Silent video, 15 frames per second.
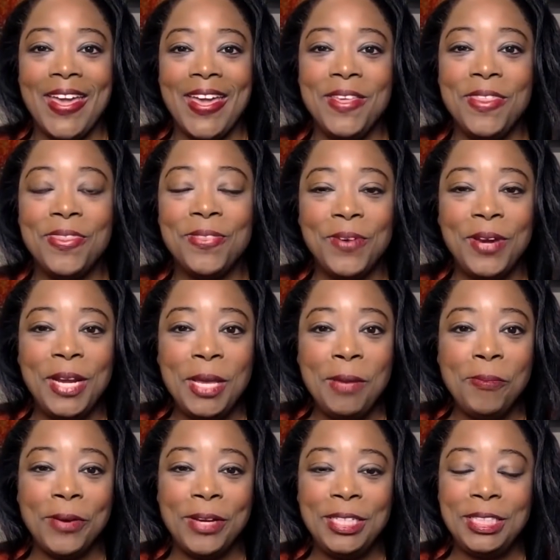a
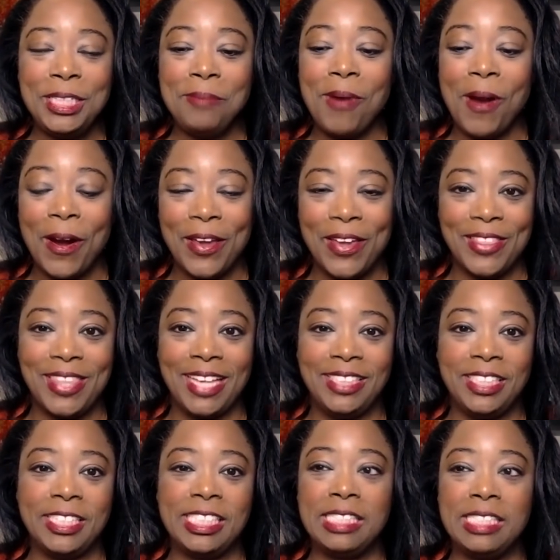3D printing market
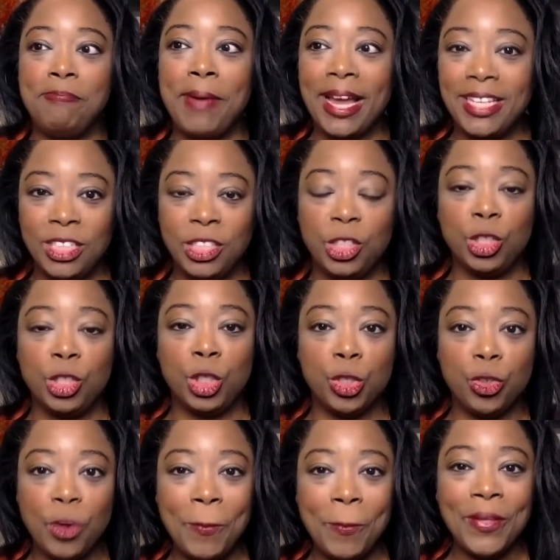that's expected to
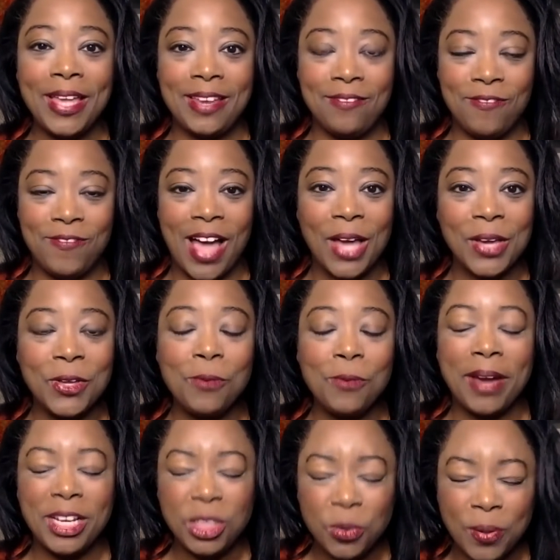triple in value
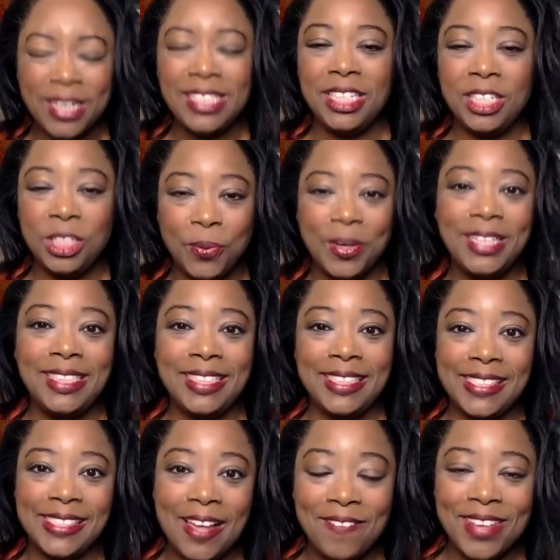by
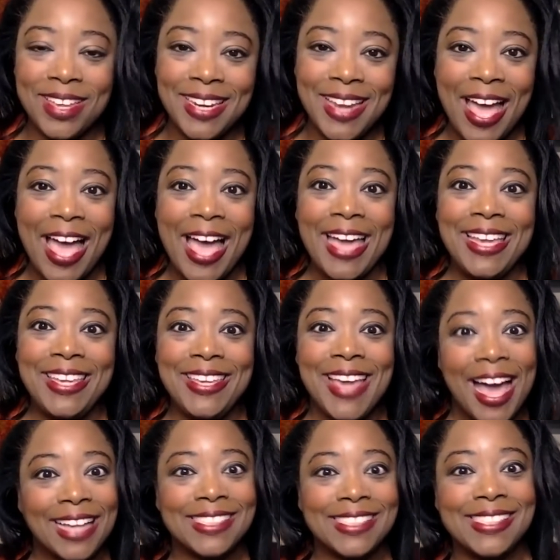2027?
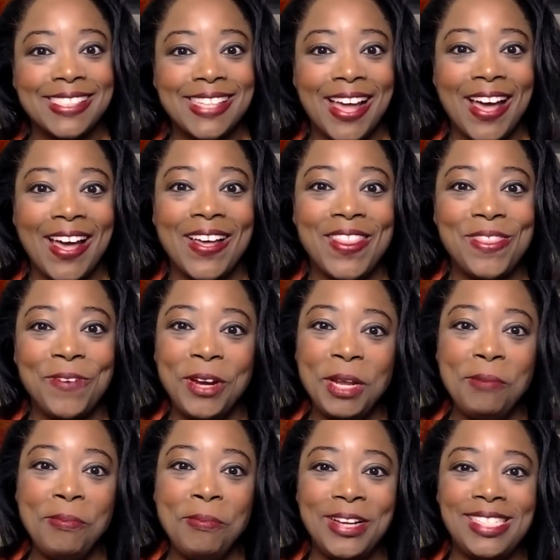Yes, uh,
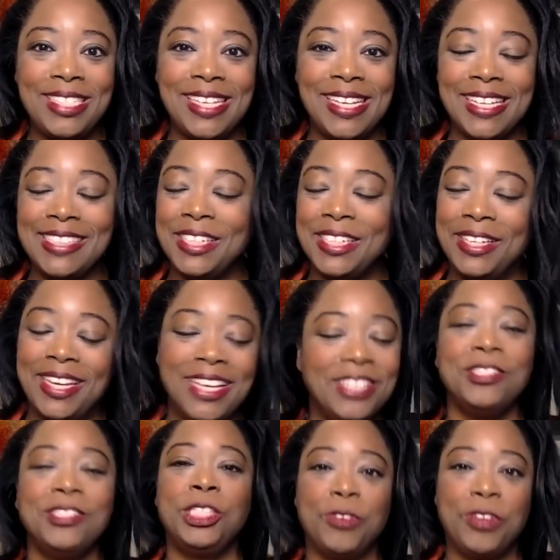3D printing is an
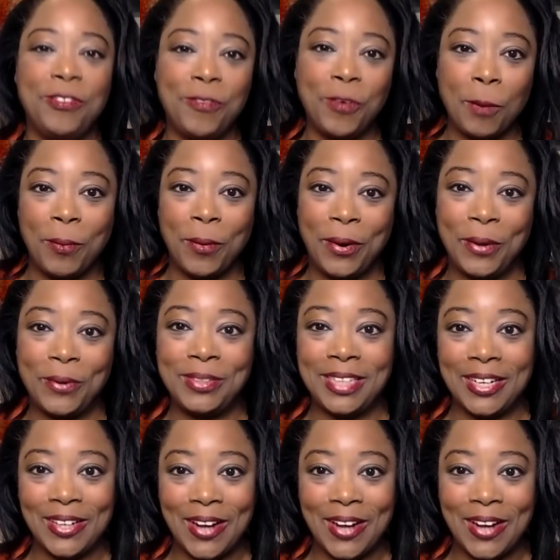industry 4.0